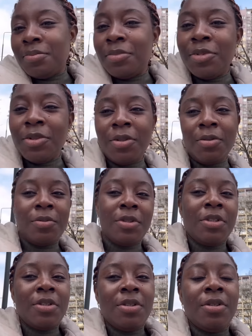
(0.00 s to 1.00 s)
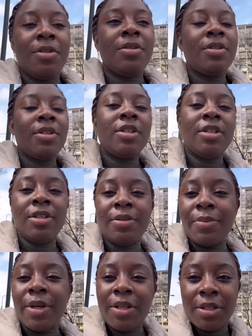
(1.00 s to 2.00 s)
done with the
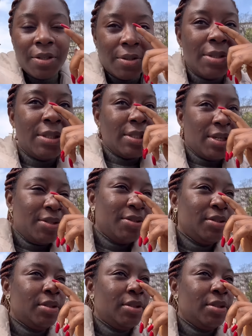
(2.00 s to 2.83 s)
medicals now.